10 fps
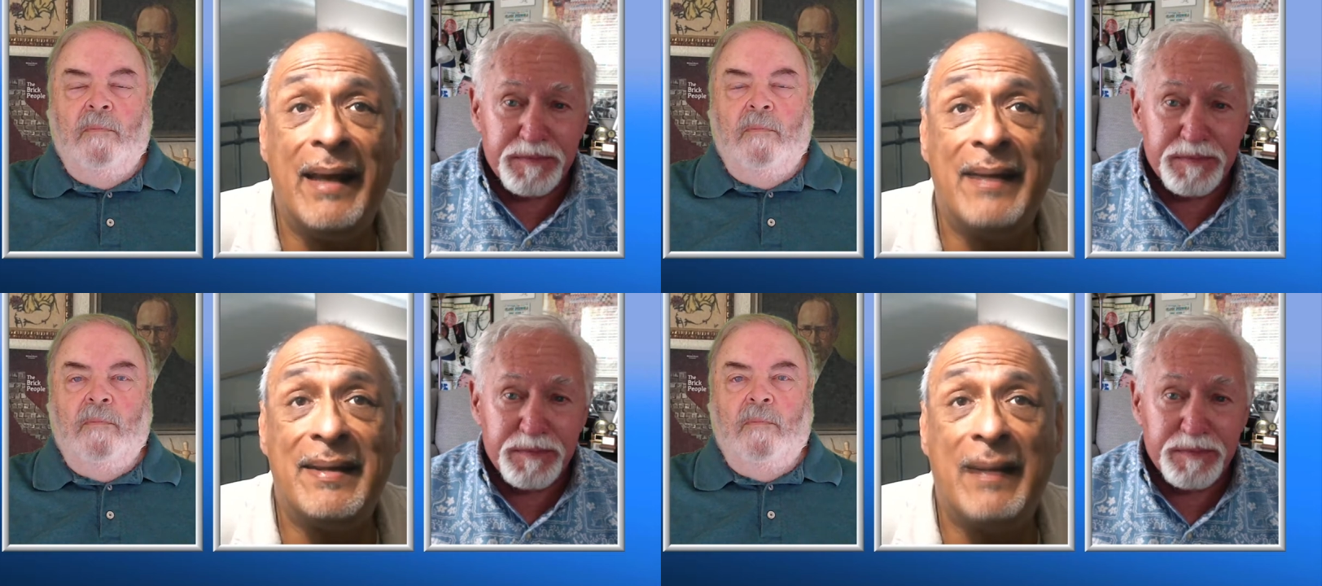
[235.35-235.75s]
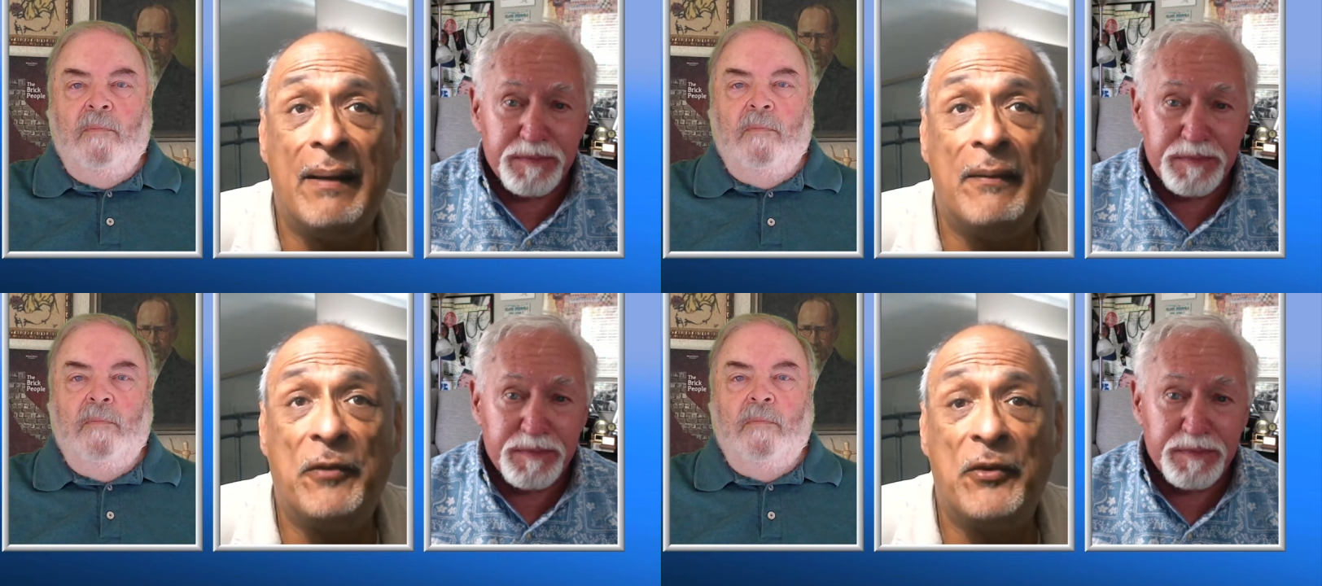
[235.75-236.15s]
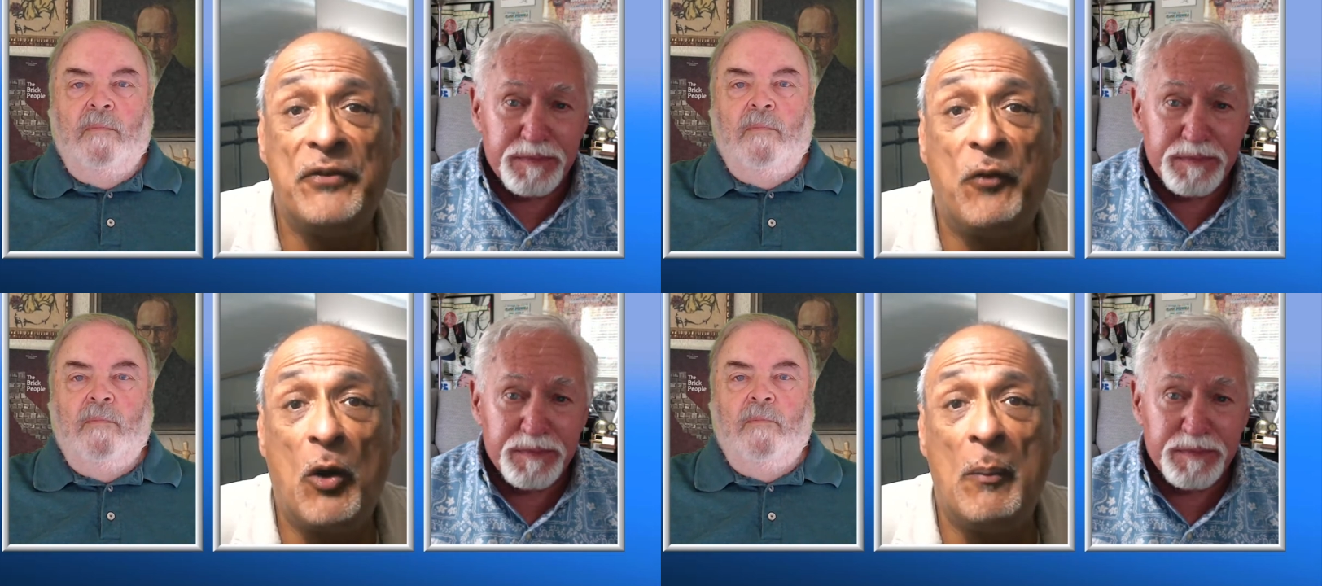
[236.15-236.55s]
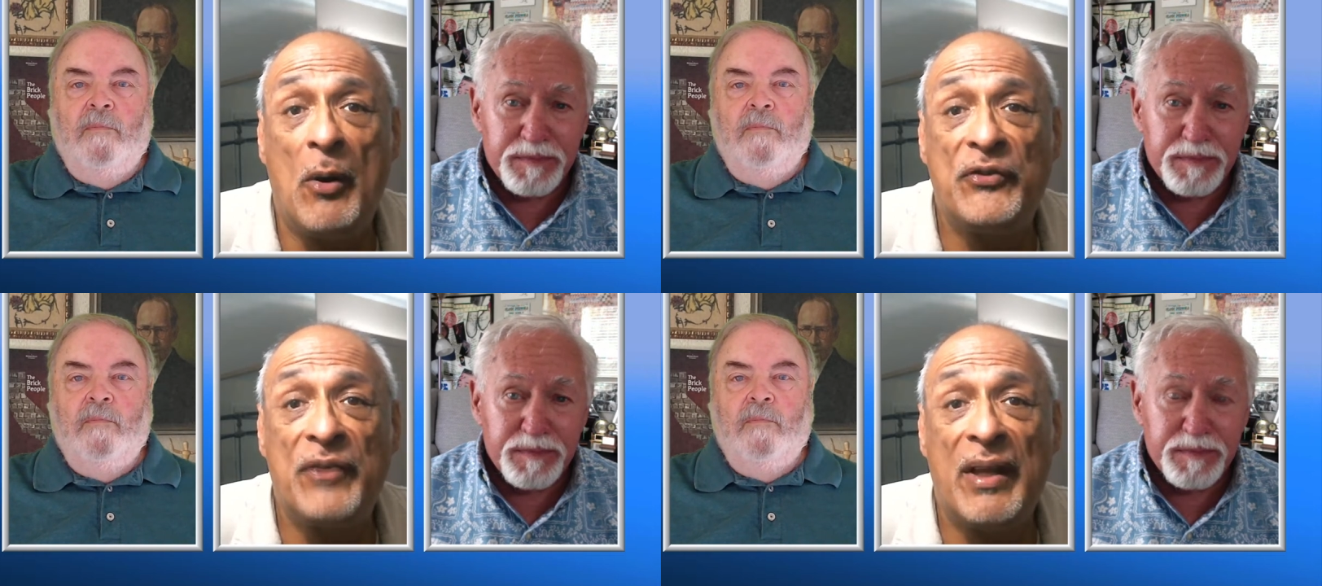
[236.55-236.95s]
Speaker 1: guess first and
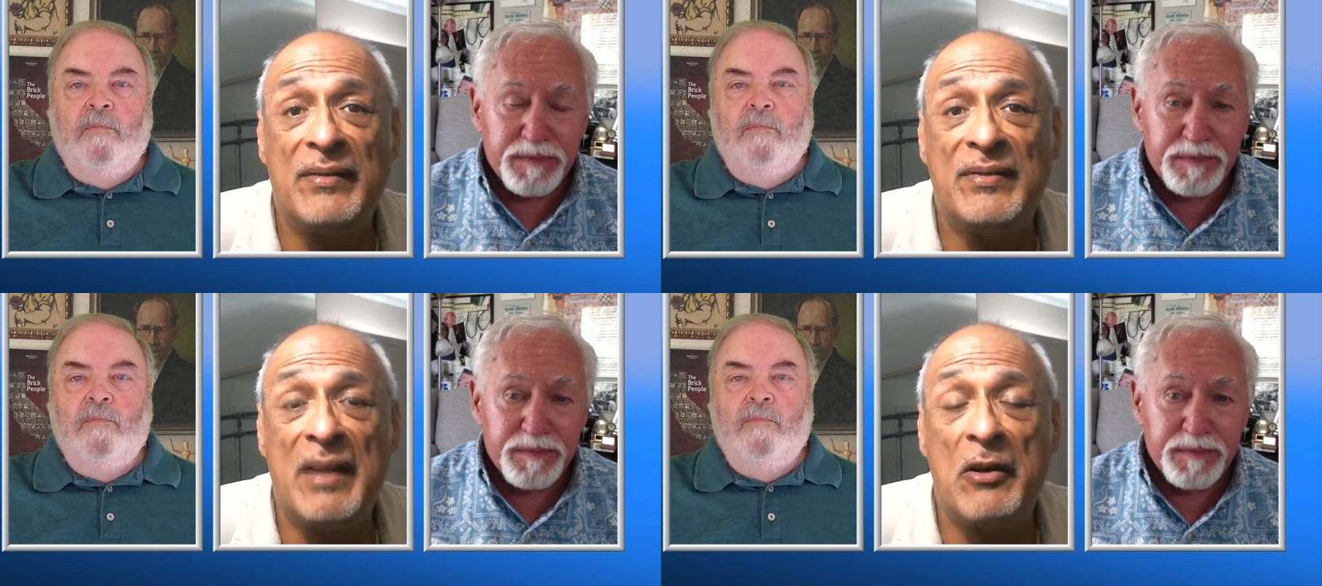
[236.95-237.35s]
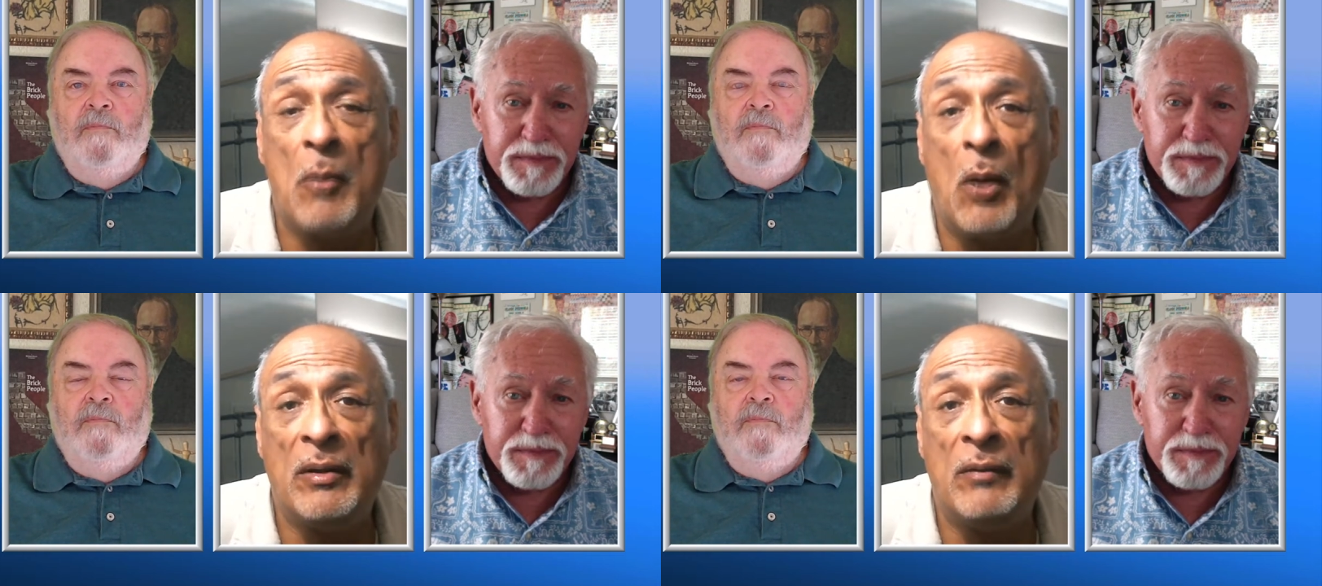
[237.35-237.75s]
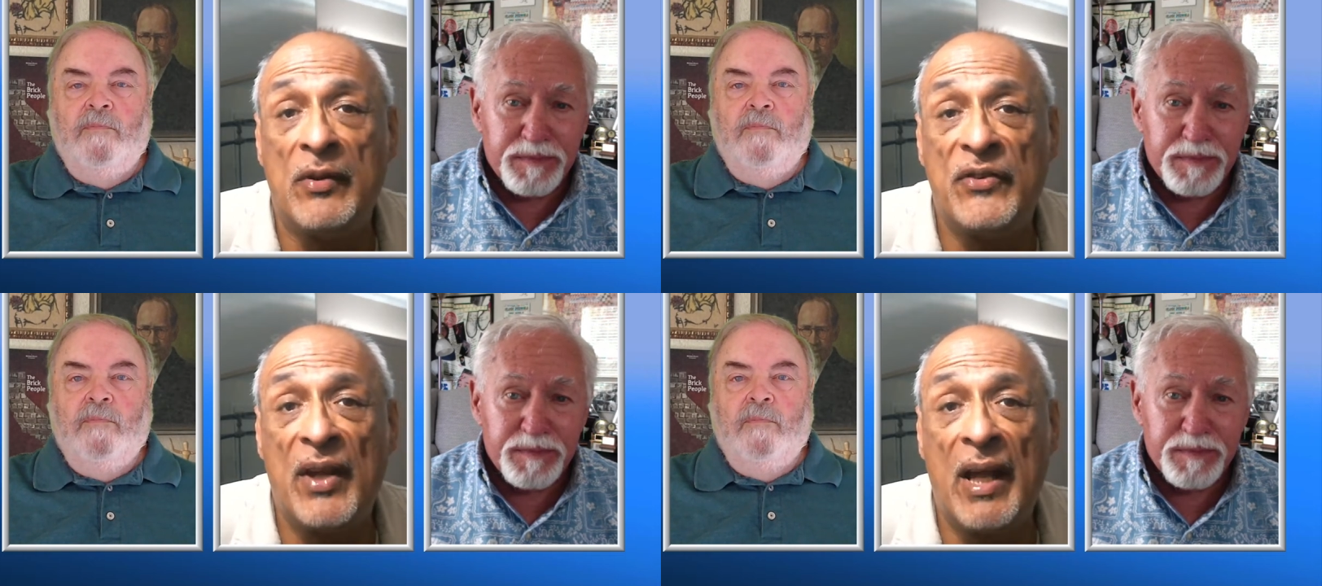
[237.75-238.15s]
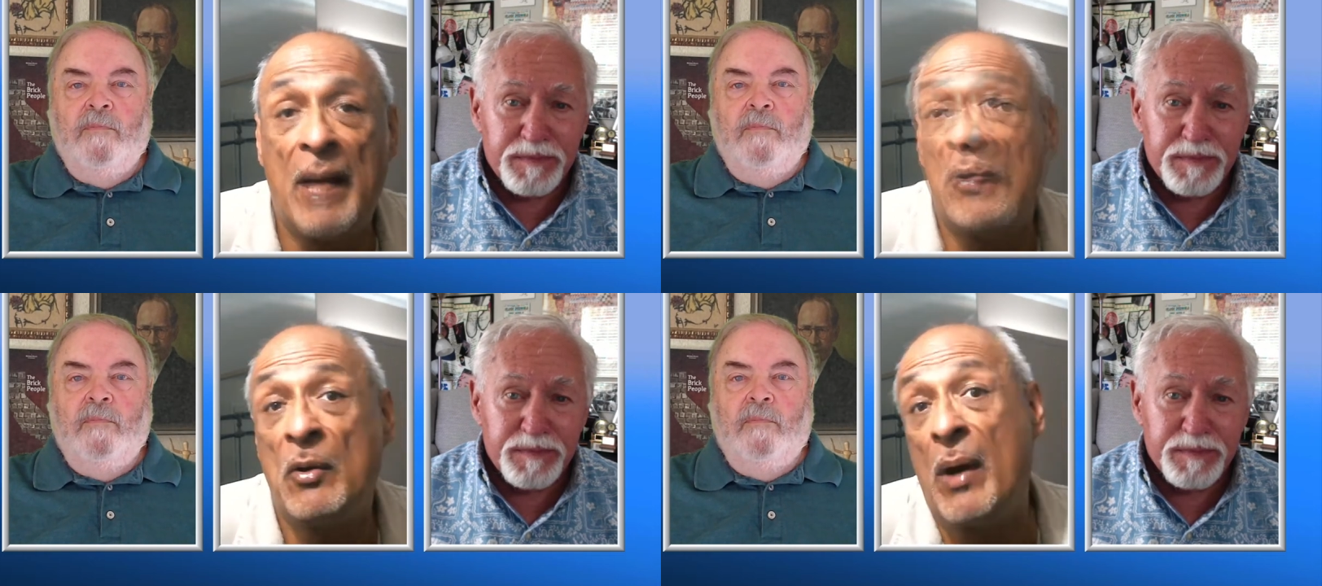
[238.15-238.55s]
foremost, as Leonard Malton would say,
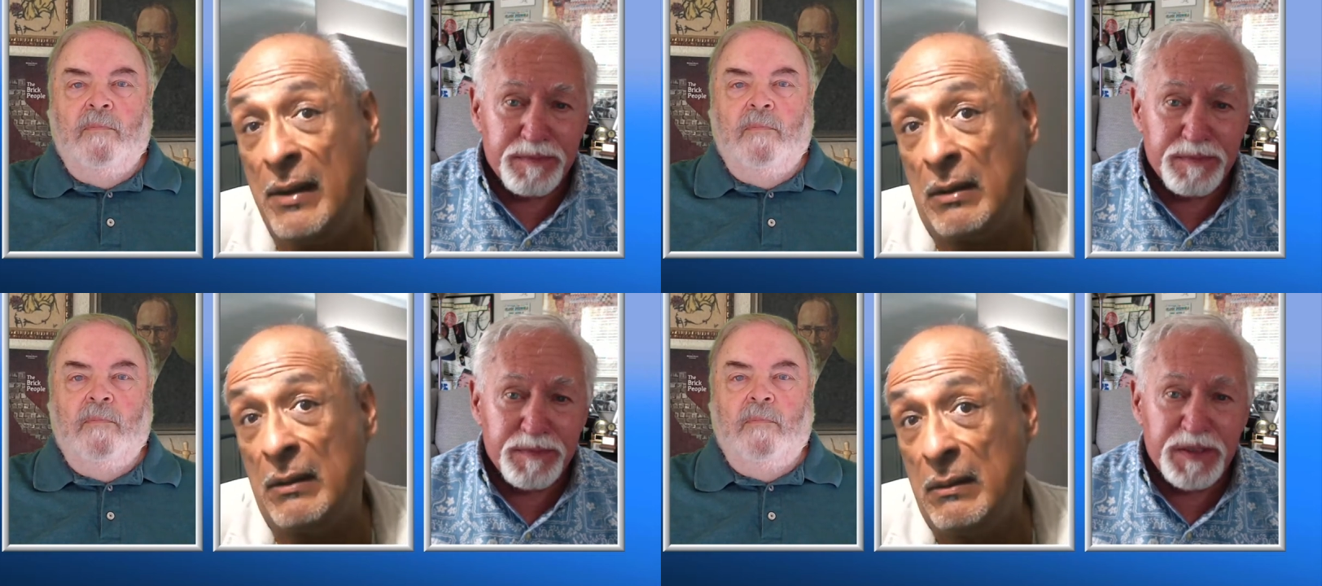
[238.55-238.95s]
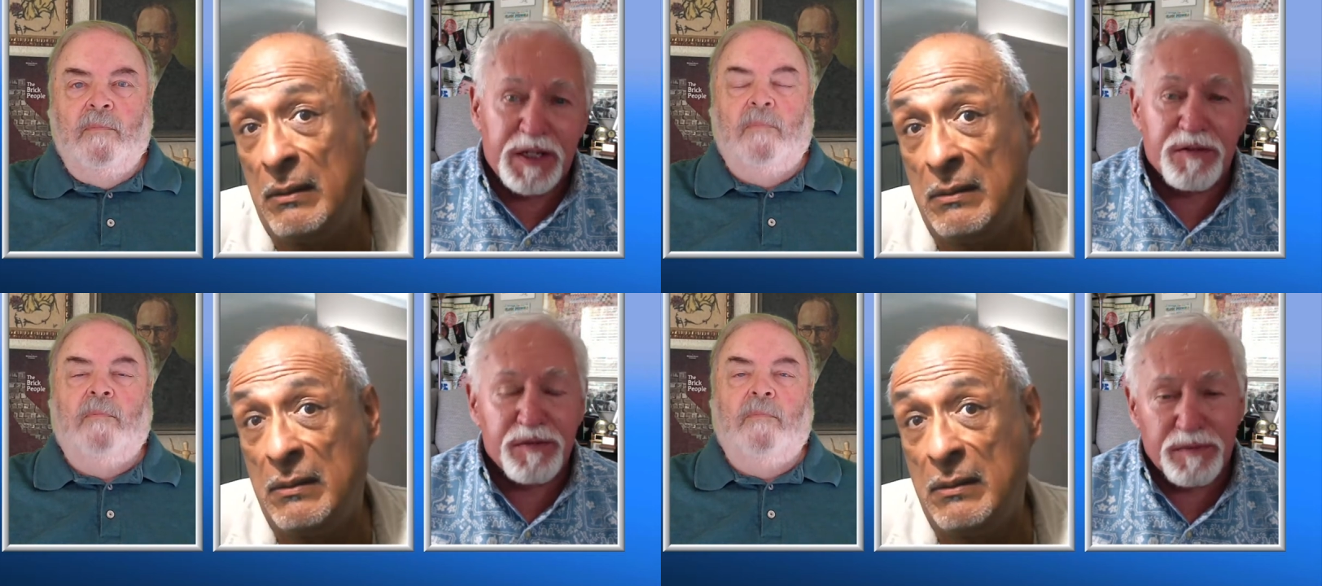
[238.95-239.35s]
I'm a writer. Mm. I mean,